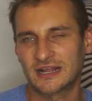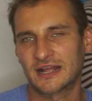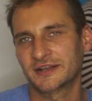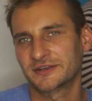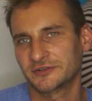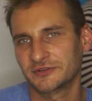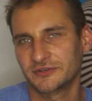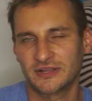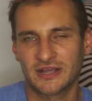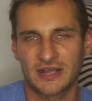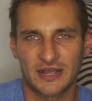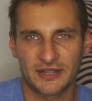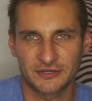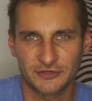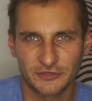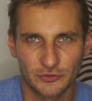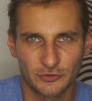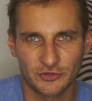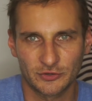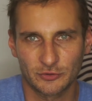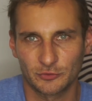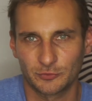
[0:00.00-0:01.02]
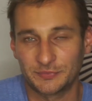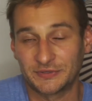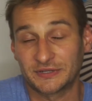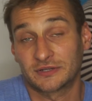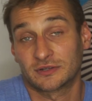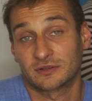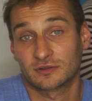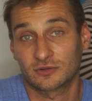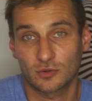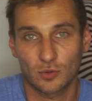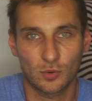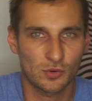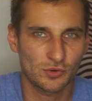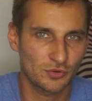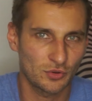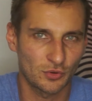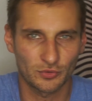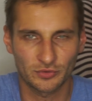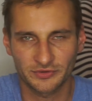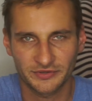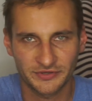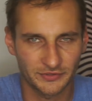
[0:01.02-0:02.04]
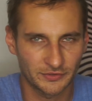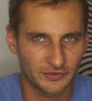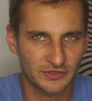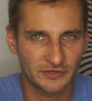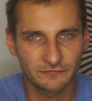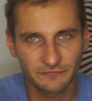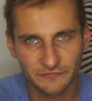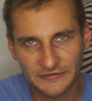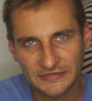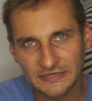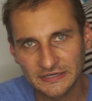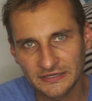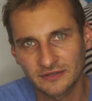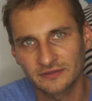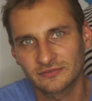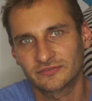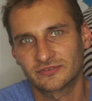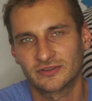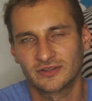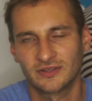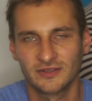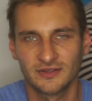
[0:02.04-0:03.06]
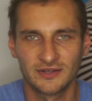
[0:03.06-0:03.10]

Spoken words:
I knew it would be quote unquote convenient